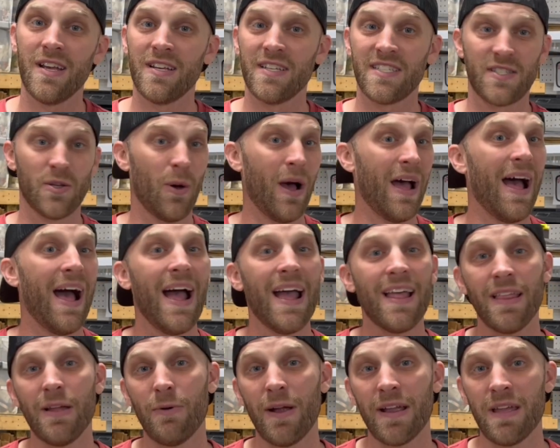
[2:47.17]
So I
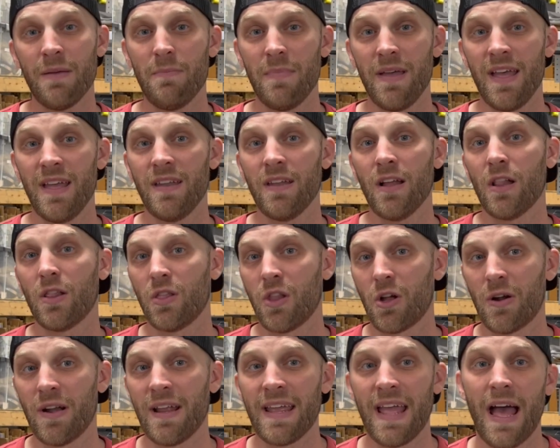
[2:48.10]
highly recommend
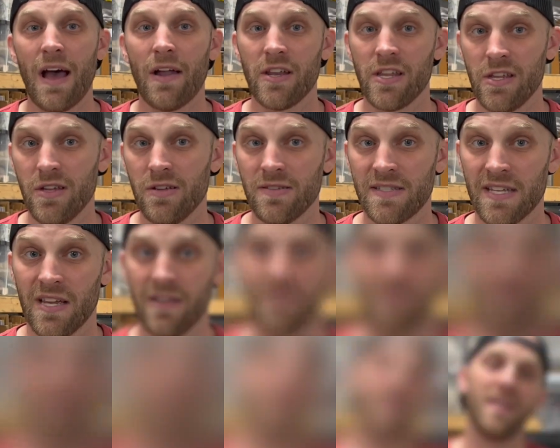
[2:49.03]
learning how to use it.
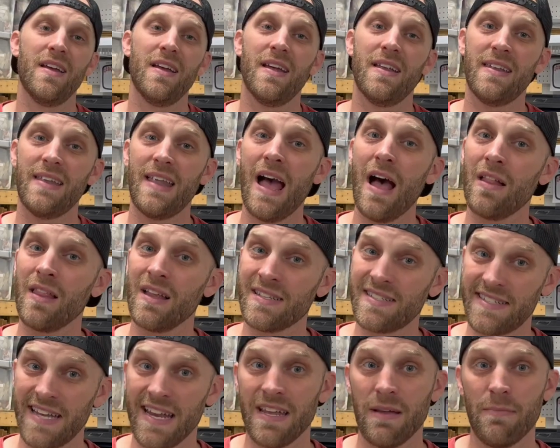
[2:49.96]
Now let's
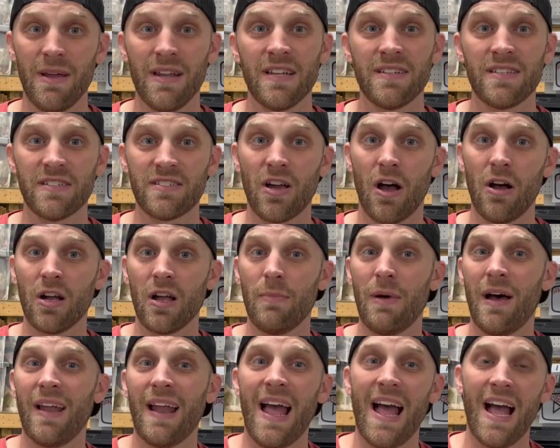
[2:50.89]
take a minute to talk
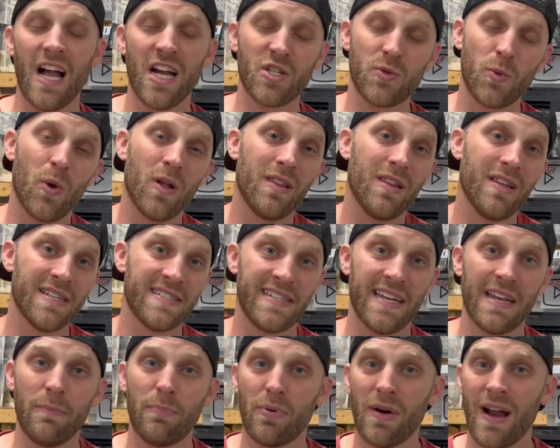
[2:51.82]
about actual listing
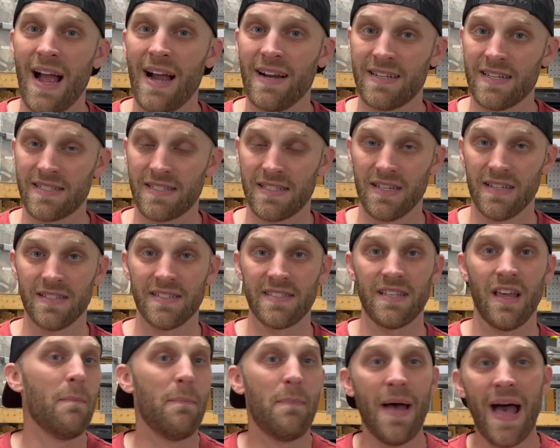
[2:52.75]

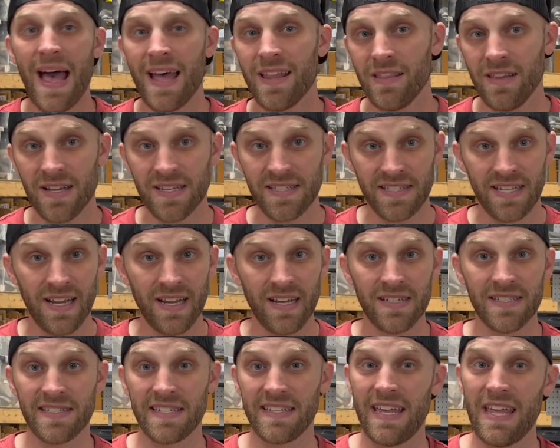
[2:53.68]
practices. Bad
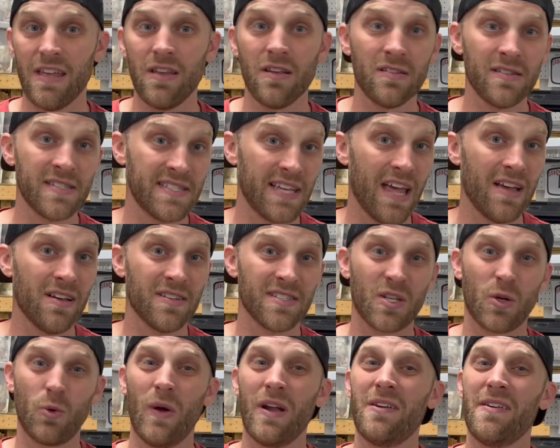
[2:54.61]
listings kill sales
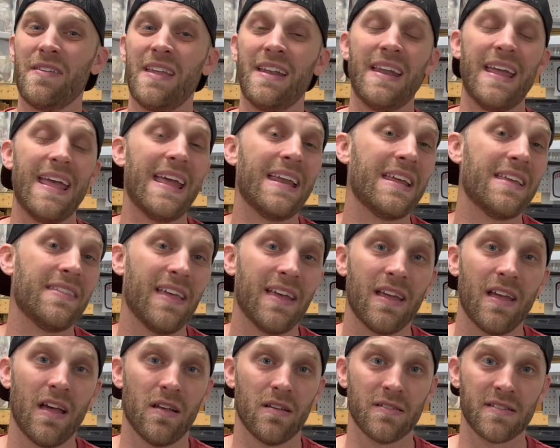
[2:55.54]
quicker than anything
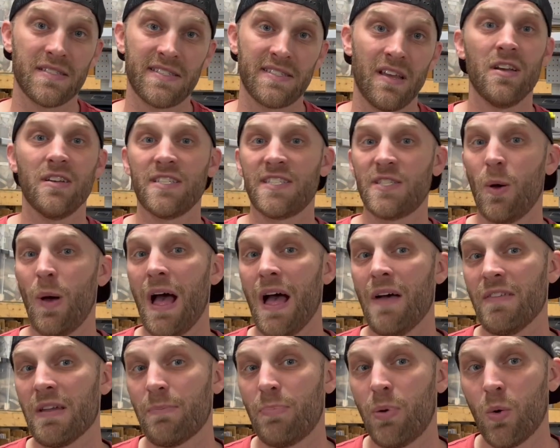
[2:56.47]
else. So
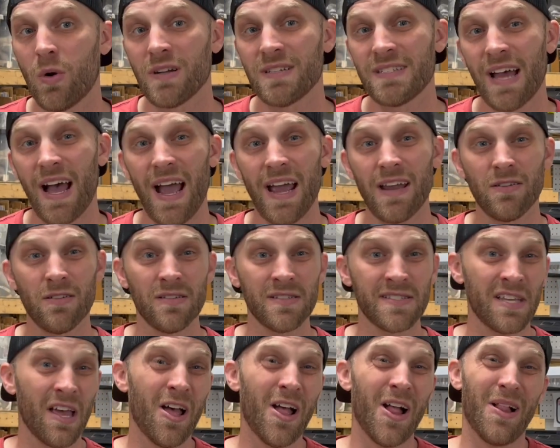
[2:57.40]
having poor
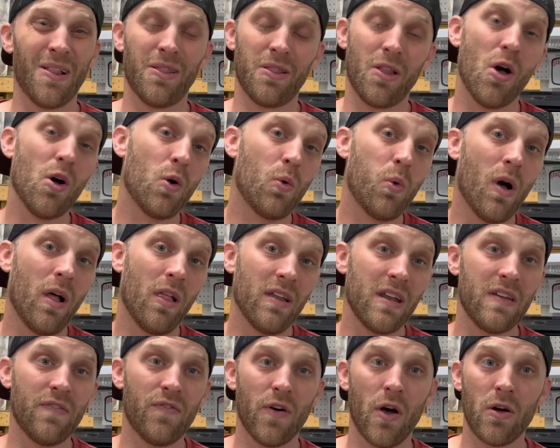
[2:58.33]
titles, low quality
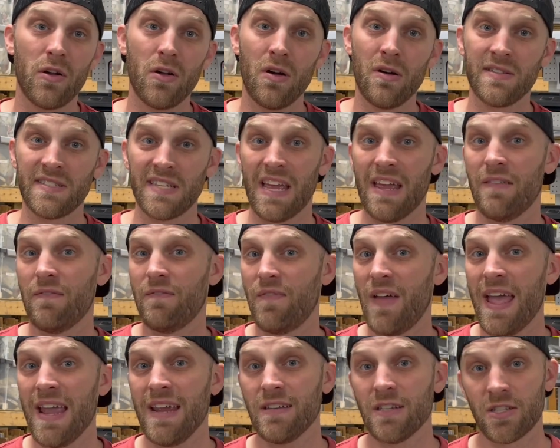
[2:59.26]
photos, and
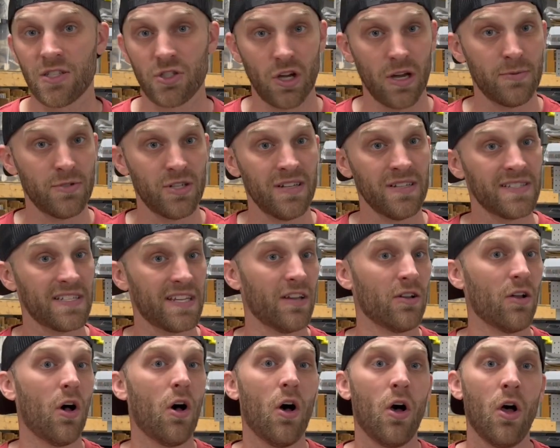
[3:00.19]
vague descriptions can
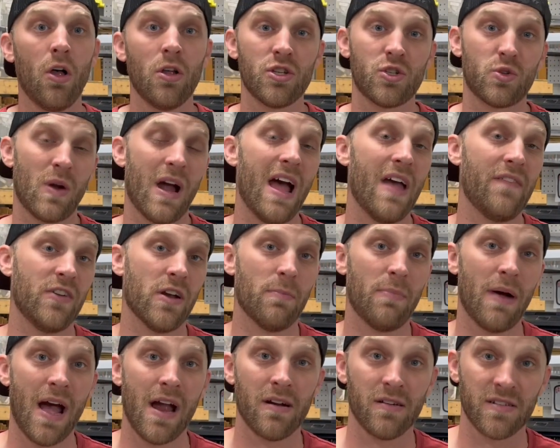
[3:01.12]
all drive your
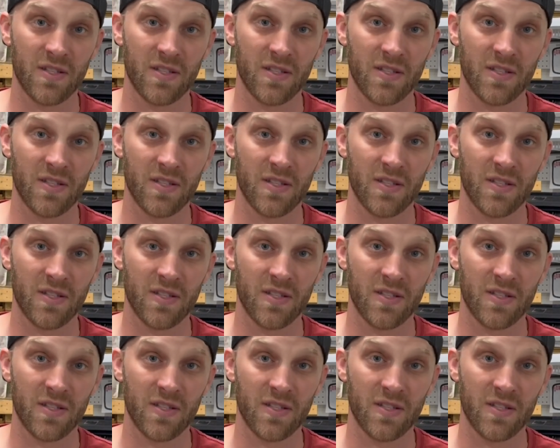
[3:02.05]
buyers